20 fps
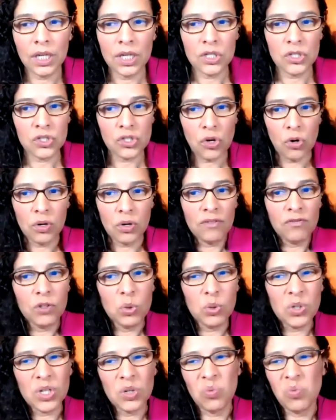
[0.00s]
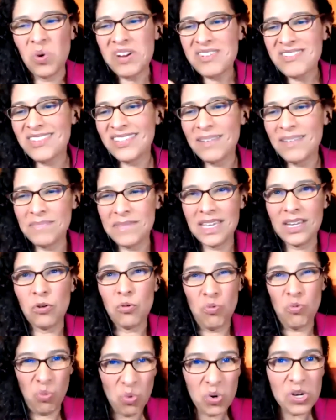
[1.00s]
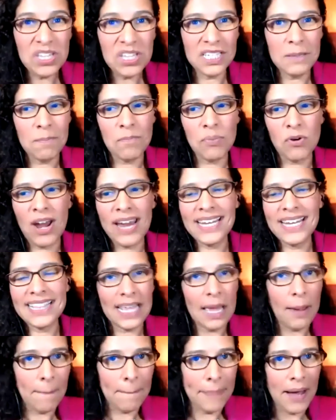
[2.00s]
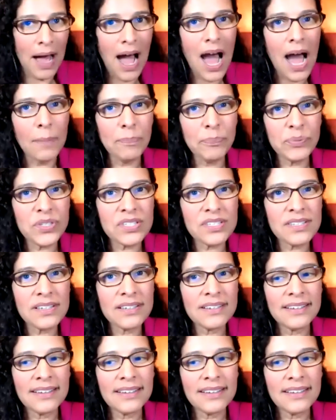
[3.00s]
So if you can wear something really bright that pops,